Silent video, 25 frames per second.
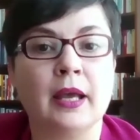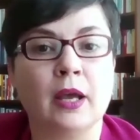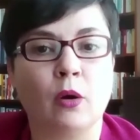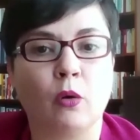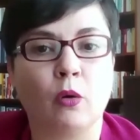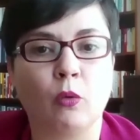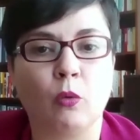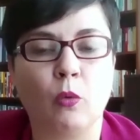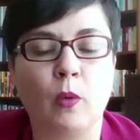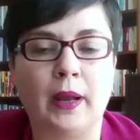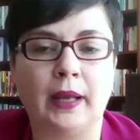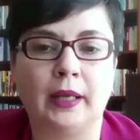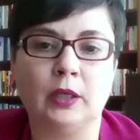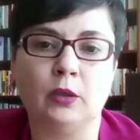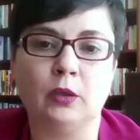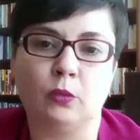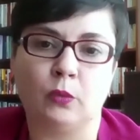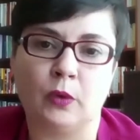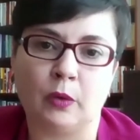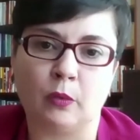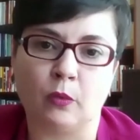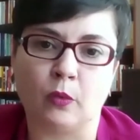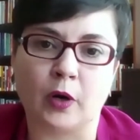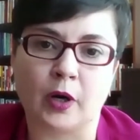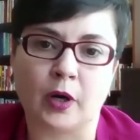when
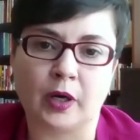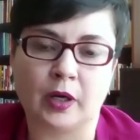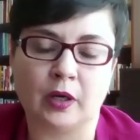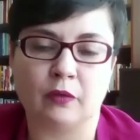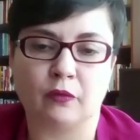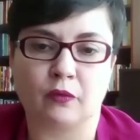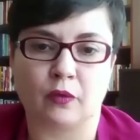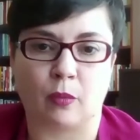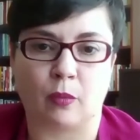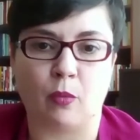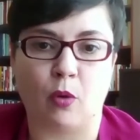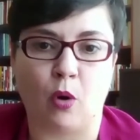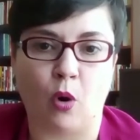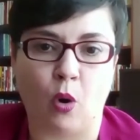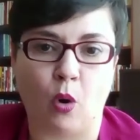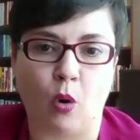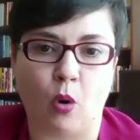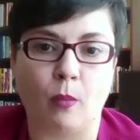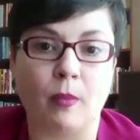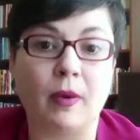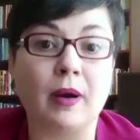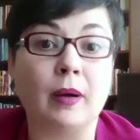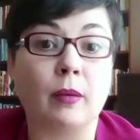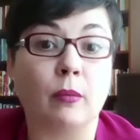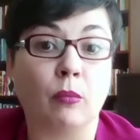we work from
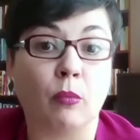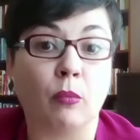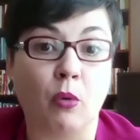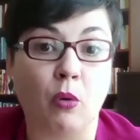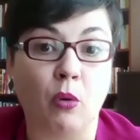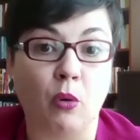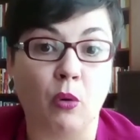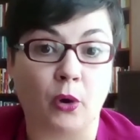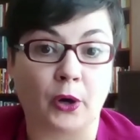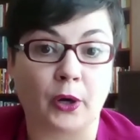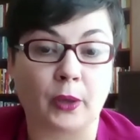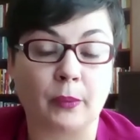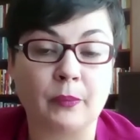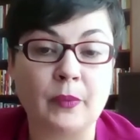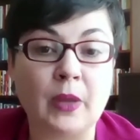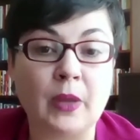home more.